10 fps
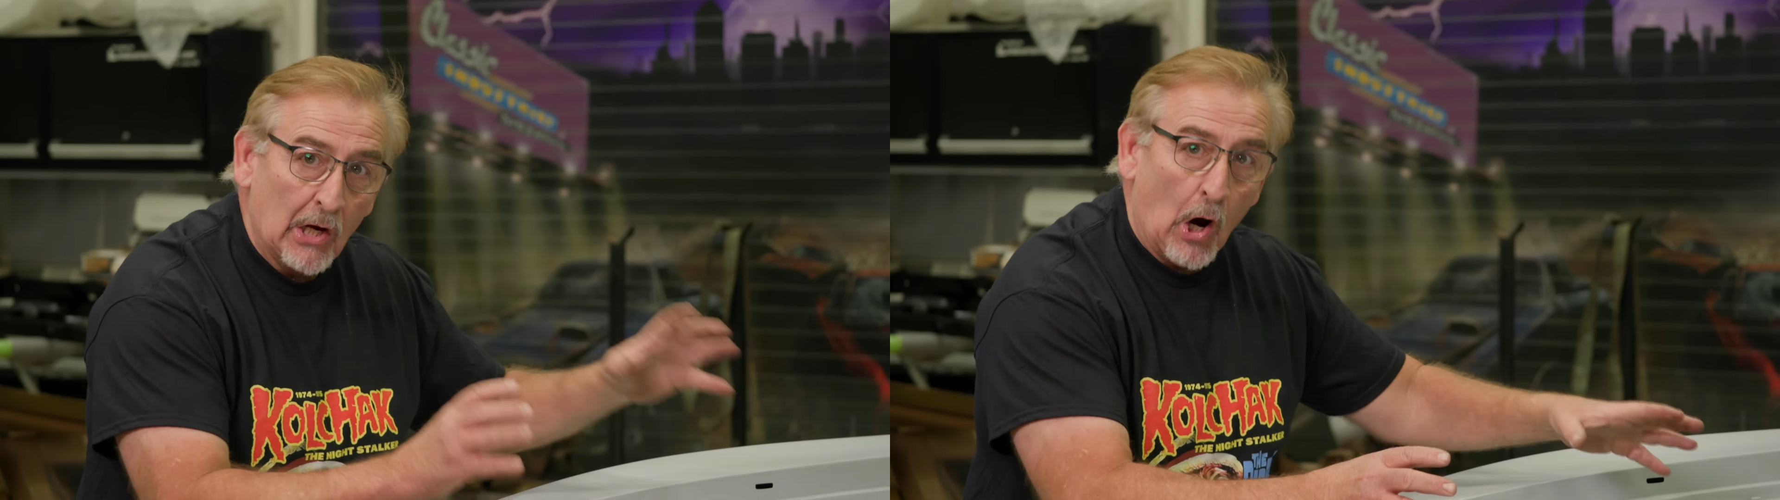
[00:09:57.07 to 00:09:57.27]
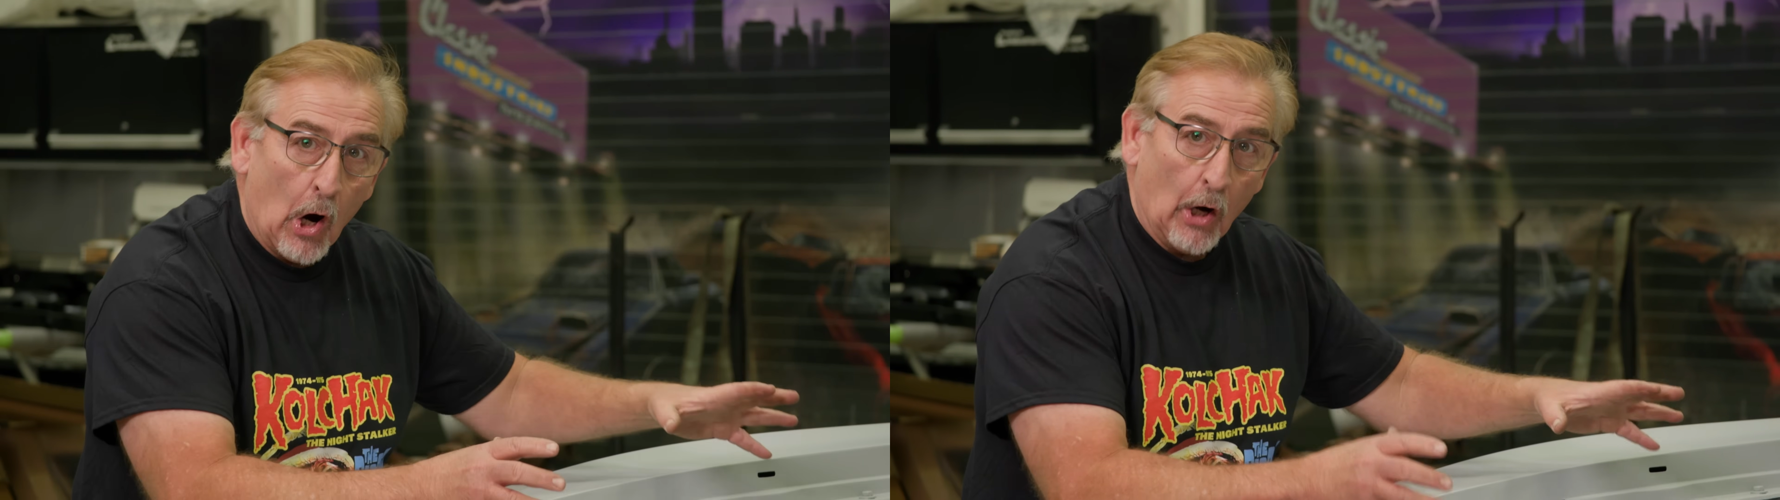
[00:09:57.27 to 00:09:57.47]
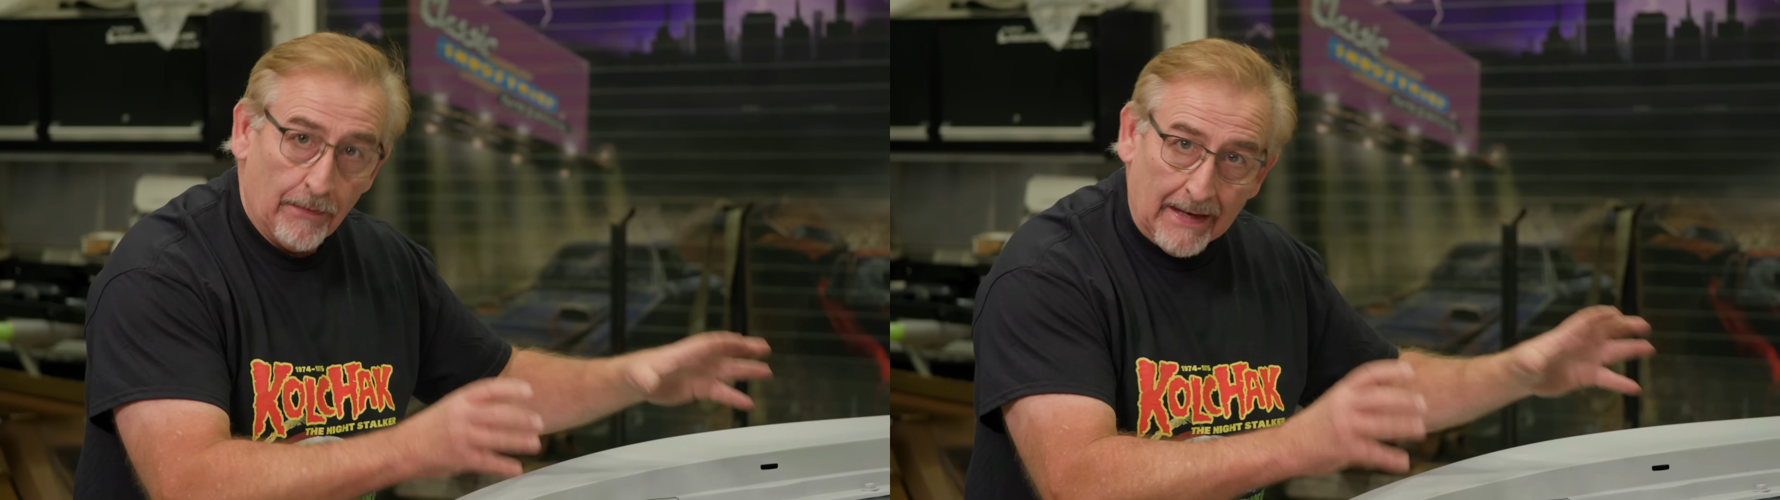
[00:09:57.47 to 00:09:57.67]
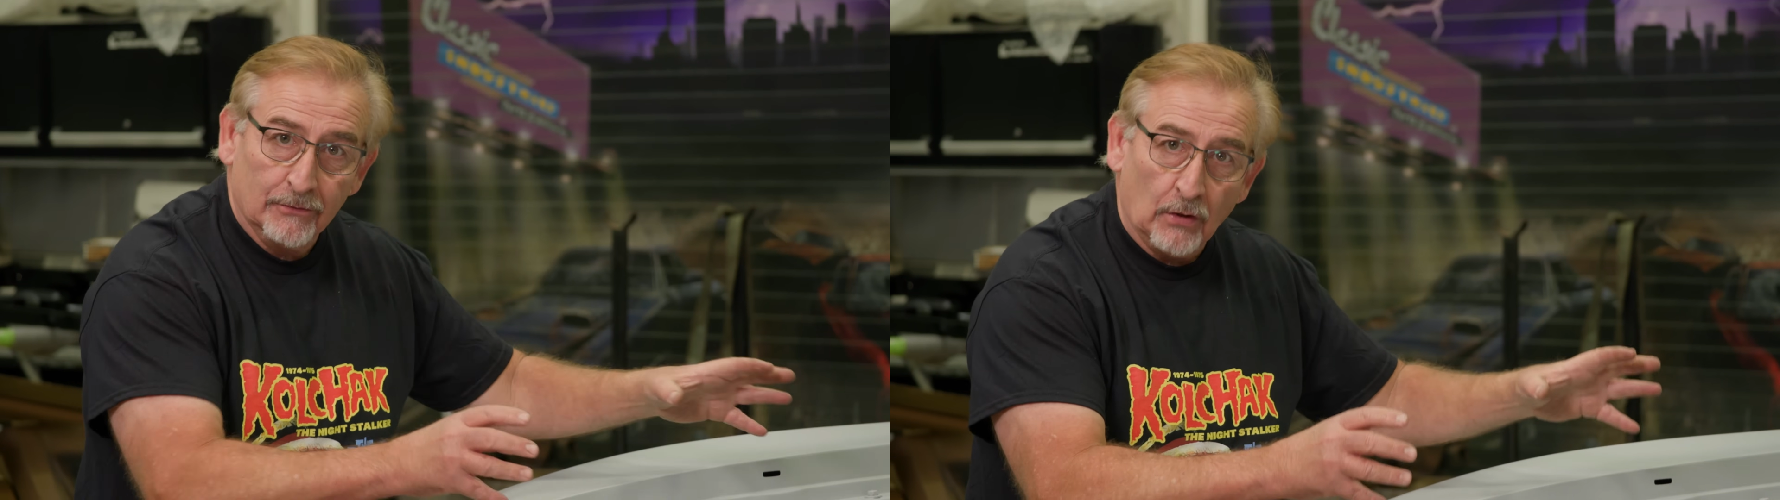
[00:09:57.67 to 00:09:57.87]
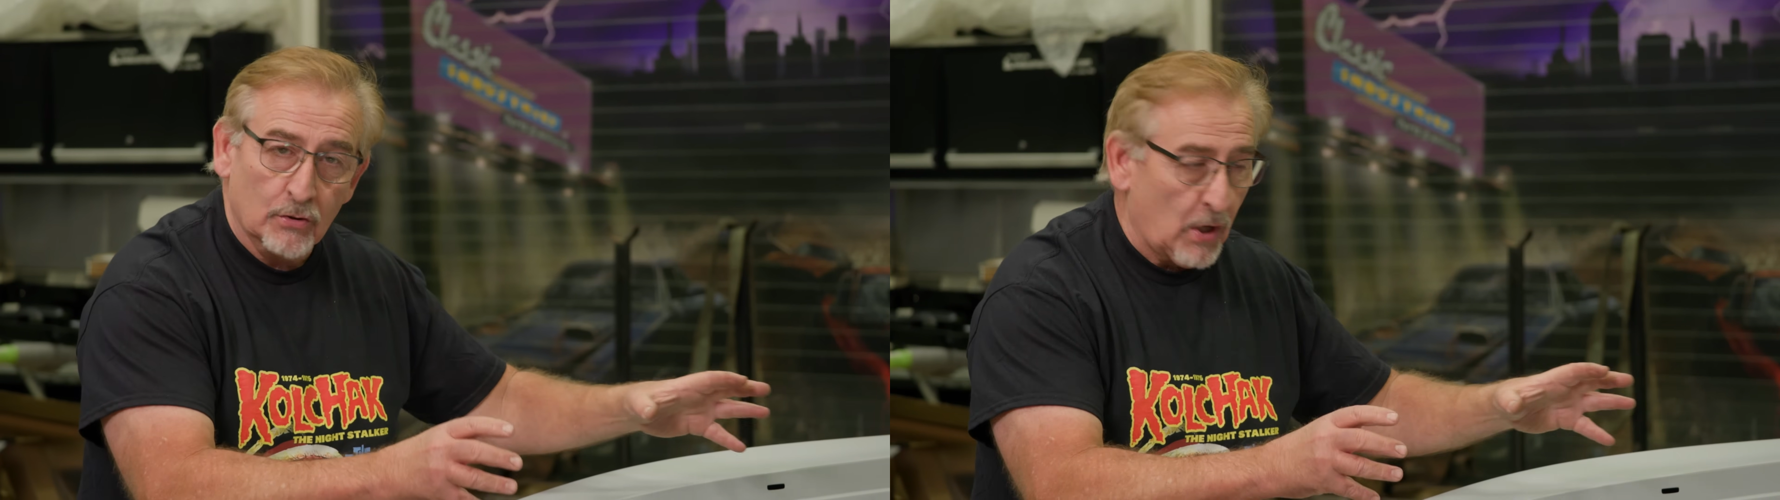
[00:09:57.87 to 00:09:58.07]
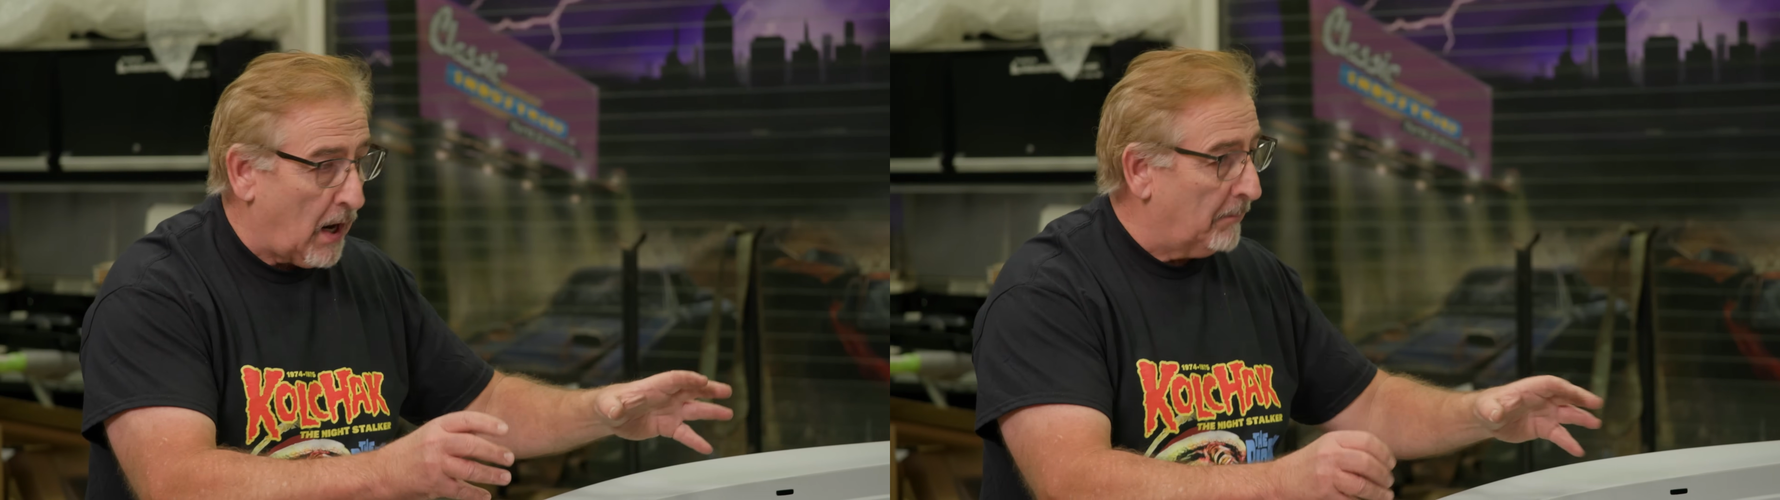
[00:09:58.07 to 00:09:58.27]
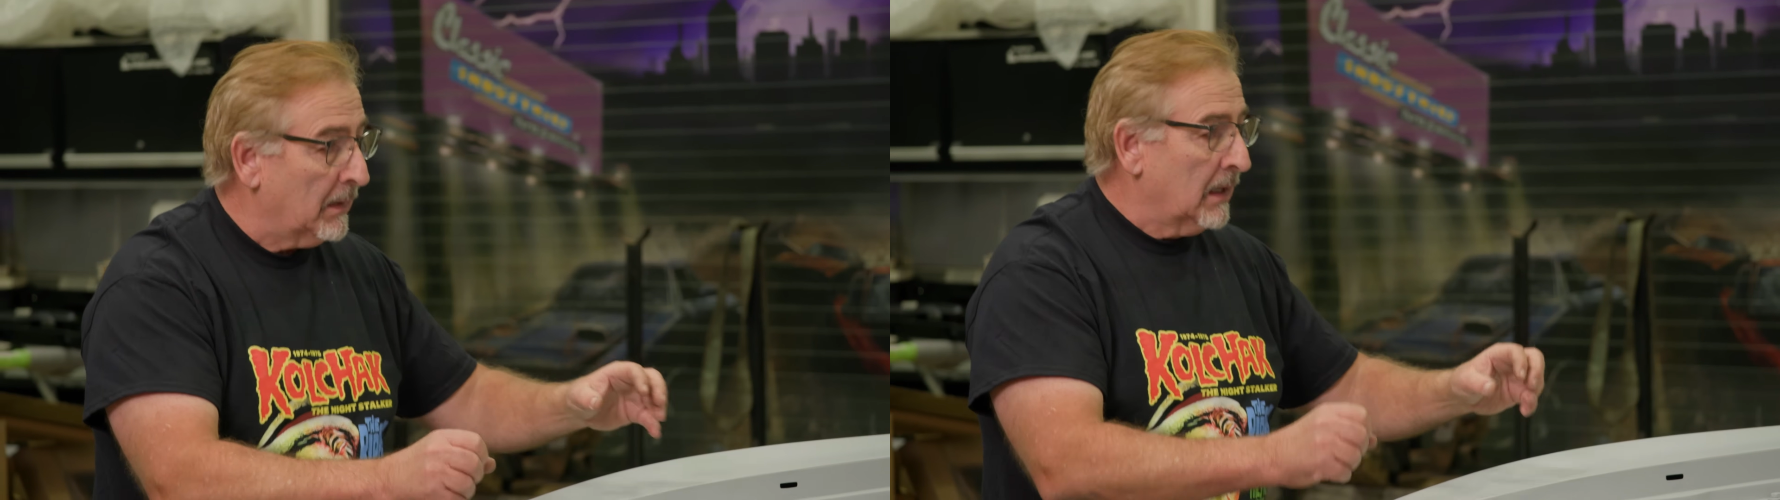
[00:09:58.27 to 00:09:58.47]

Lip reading: car. That's our job.